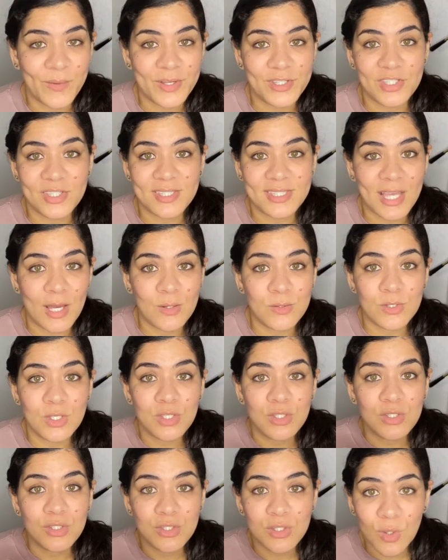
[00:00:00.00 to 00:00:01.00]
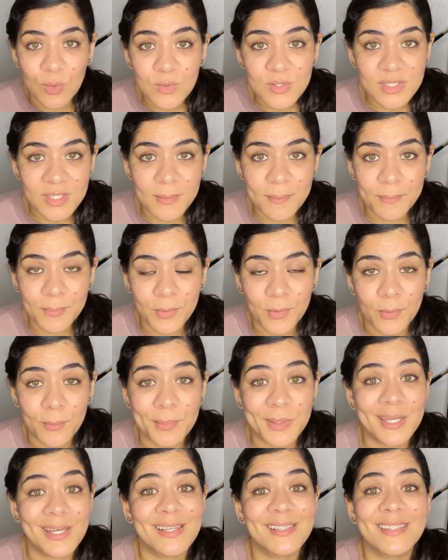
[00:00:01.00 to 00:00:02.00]
which sounds so
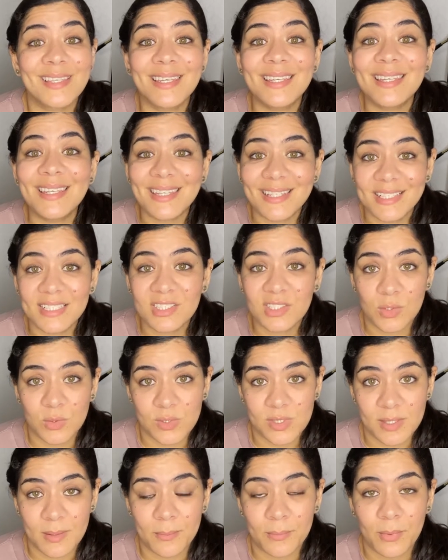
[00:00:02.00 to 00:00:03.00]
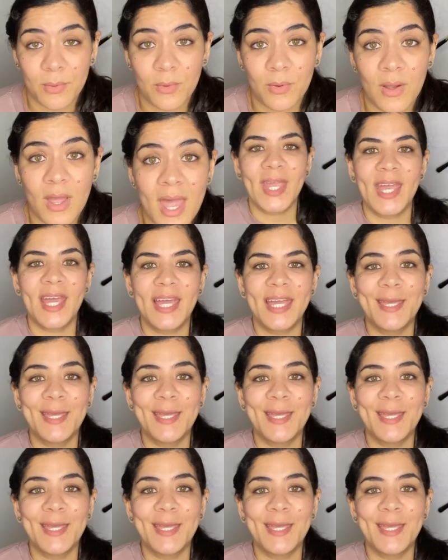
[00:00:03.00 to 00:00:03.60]
simple because it is so simple.